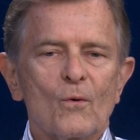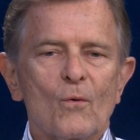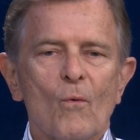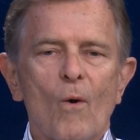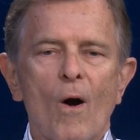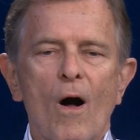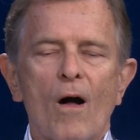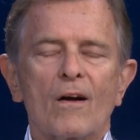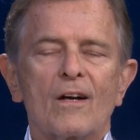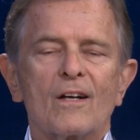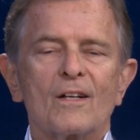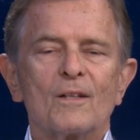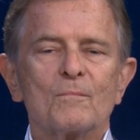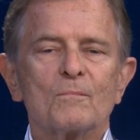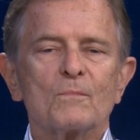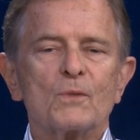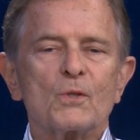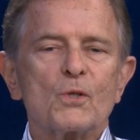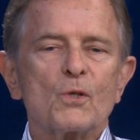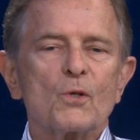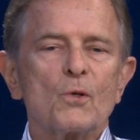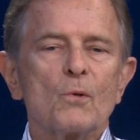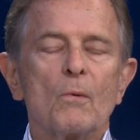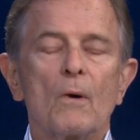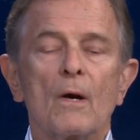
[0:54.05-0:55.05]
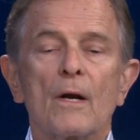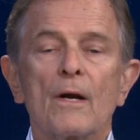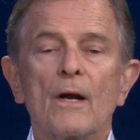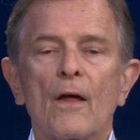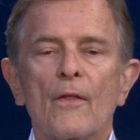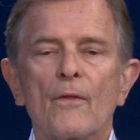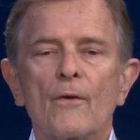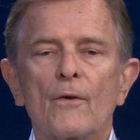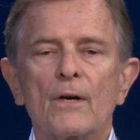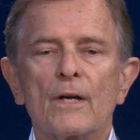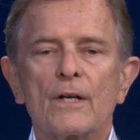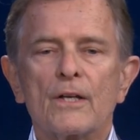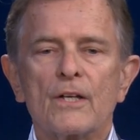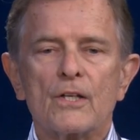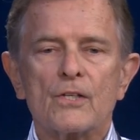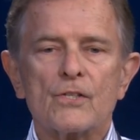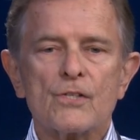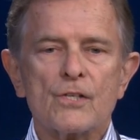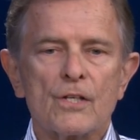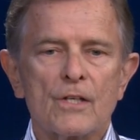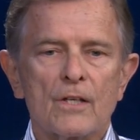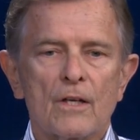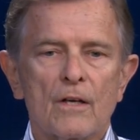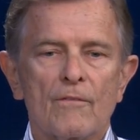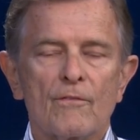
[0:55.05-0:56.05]
welcome to another
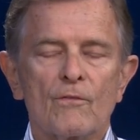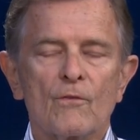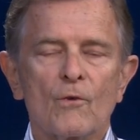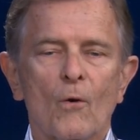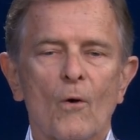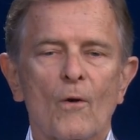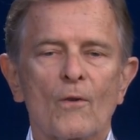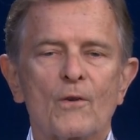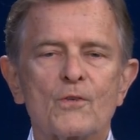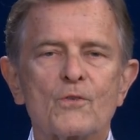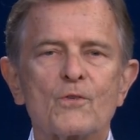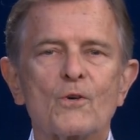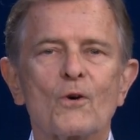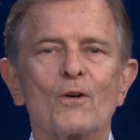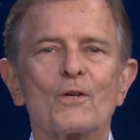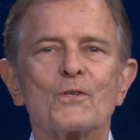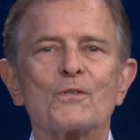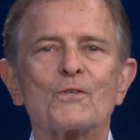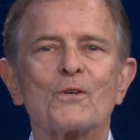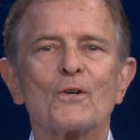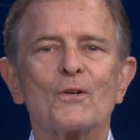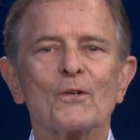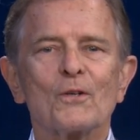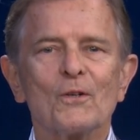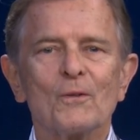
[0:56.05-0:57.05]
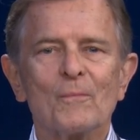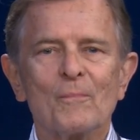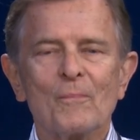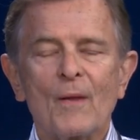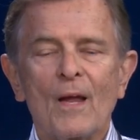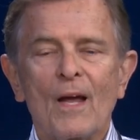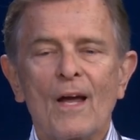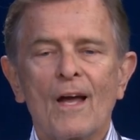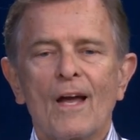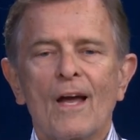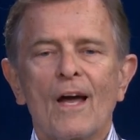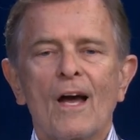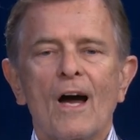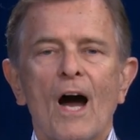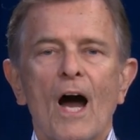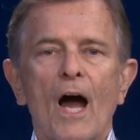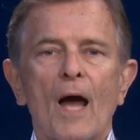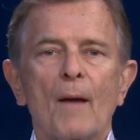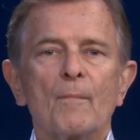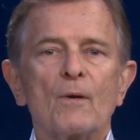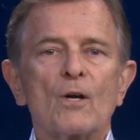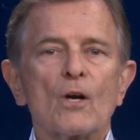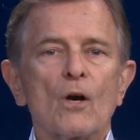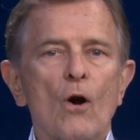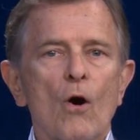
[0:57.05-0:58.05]
edition of North Shore Journal.
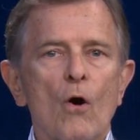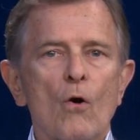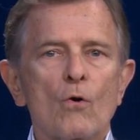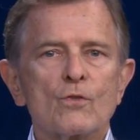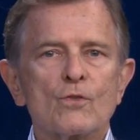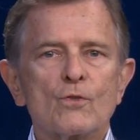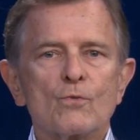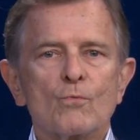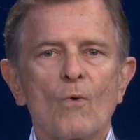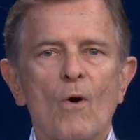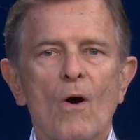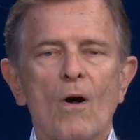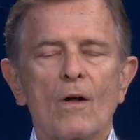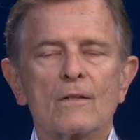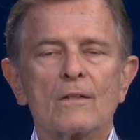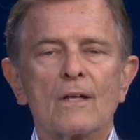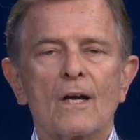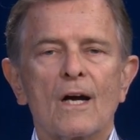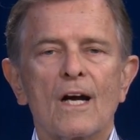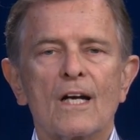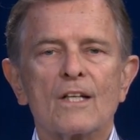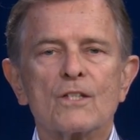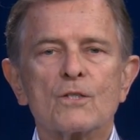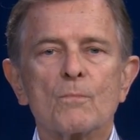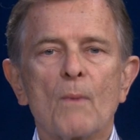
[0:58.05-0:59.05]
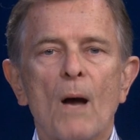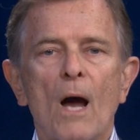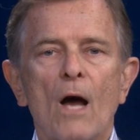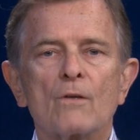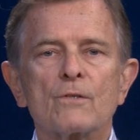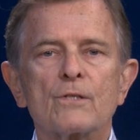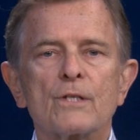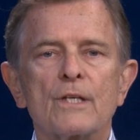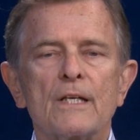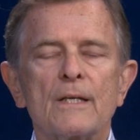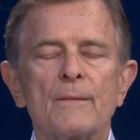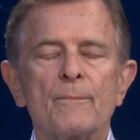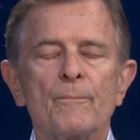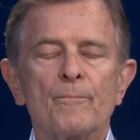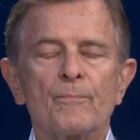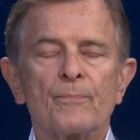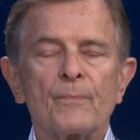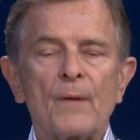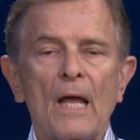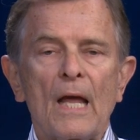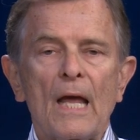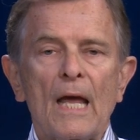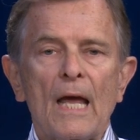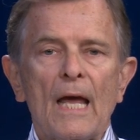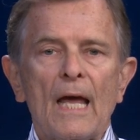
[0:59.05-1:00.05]
I'm your host, Walt Kosmowski,
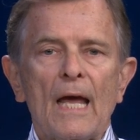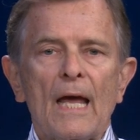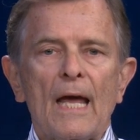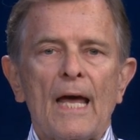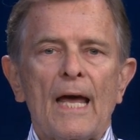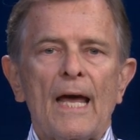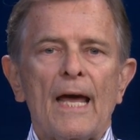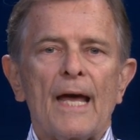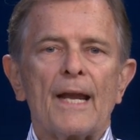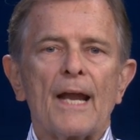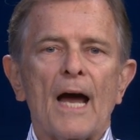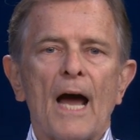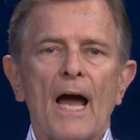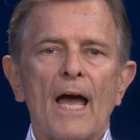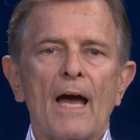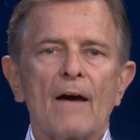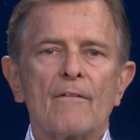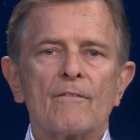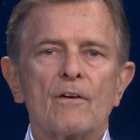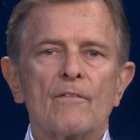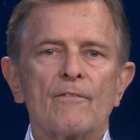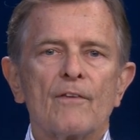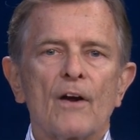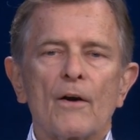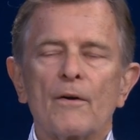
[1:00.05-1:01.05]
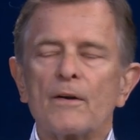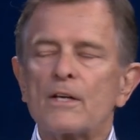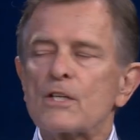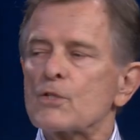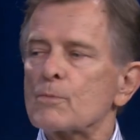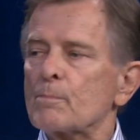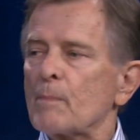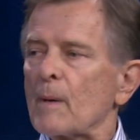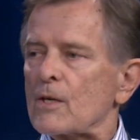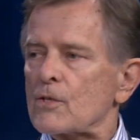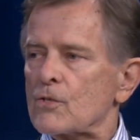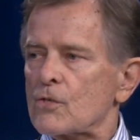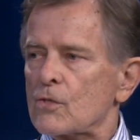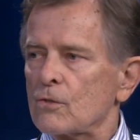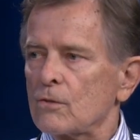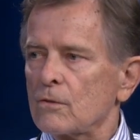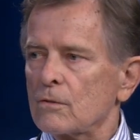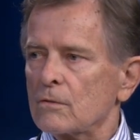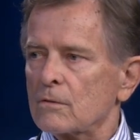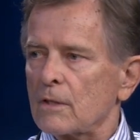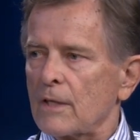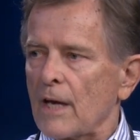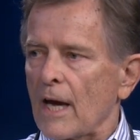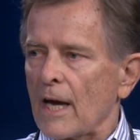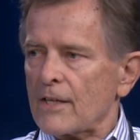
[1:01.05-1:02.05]
and I have a very special
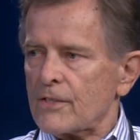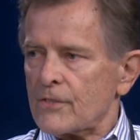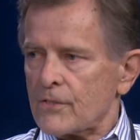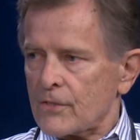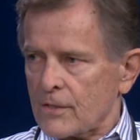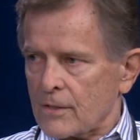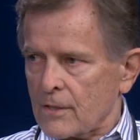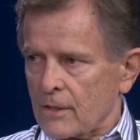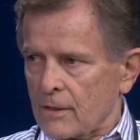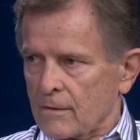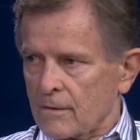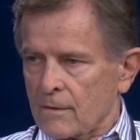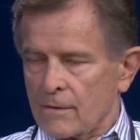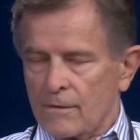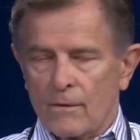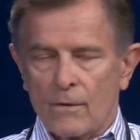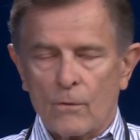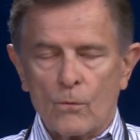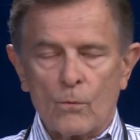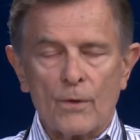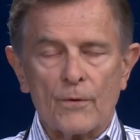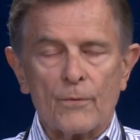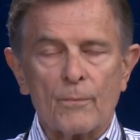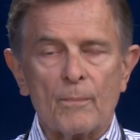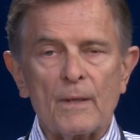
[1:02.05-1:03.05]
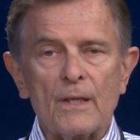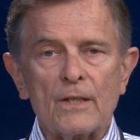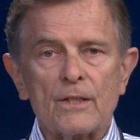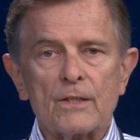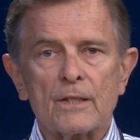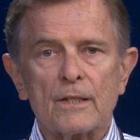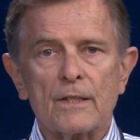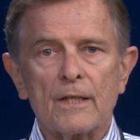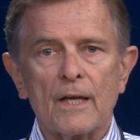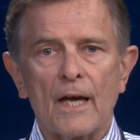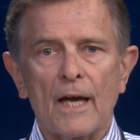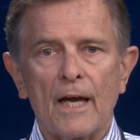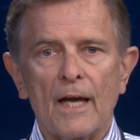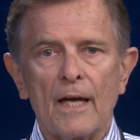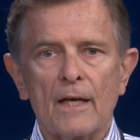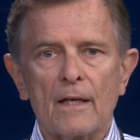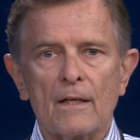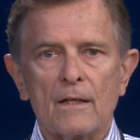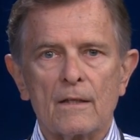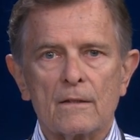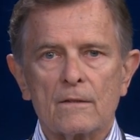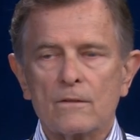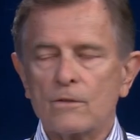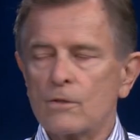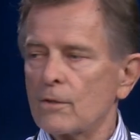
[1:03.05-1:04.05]
guest with me today,
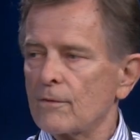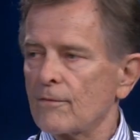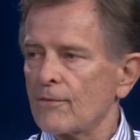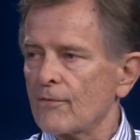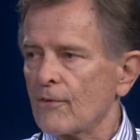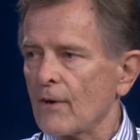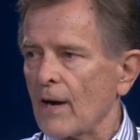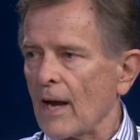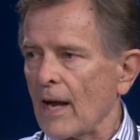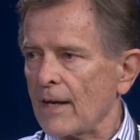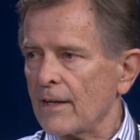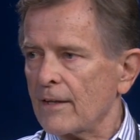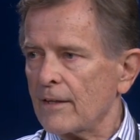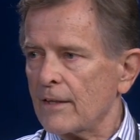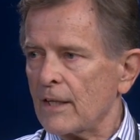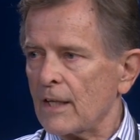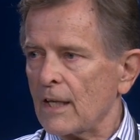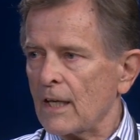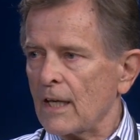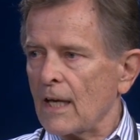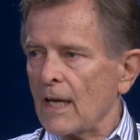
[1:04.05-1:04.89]
a good friend.